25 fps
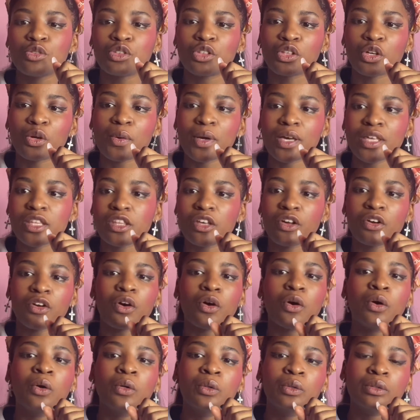throwing their
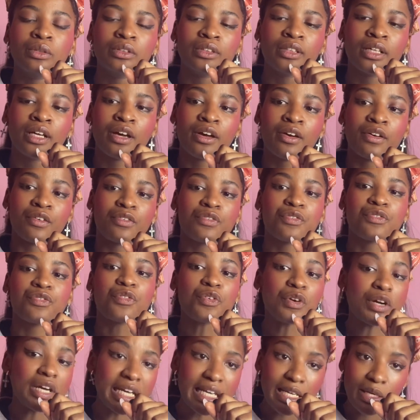own
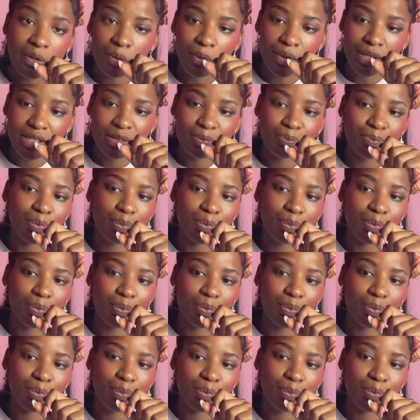frequent